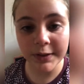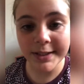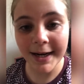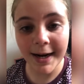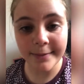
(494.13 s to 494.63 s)

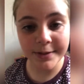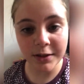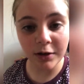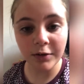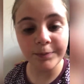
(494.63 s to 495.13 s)
types
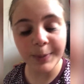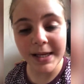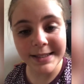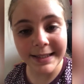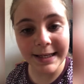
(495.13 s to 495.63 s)
of
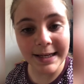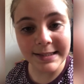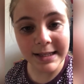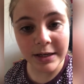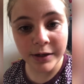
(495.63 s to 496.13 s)
BCDs
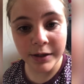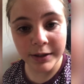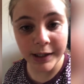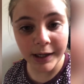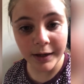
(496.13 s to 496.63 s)
that you can
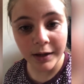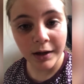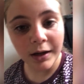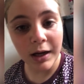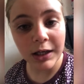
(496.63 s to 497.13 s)
get
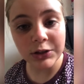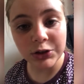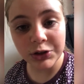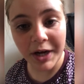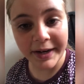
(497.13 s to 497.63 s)
are
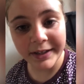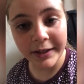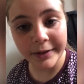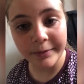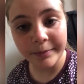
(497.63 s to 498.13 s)

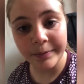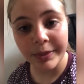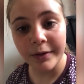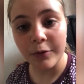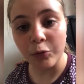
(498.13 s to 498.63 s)
jacket,
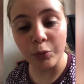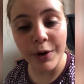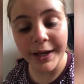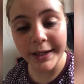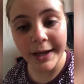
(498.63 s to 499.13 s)

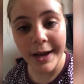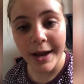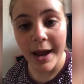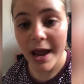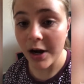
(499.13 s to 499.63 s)
wing,
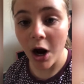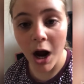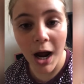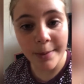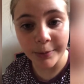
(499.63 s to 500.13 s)
and
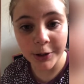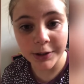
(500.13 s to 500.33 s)
hybrid.